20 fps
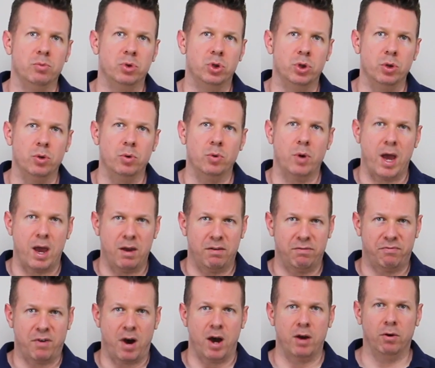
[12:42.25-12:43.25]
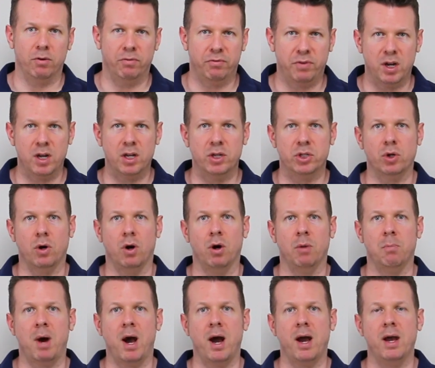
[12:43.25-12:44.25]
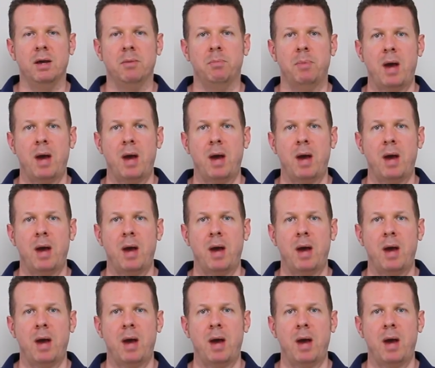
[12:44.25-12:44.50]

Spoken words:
do a final finish on my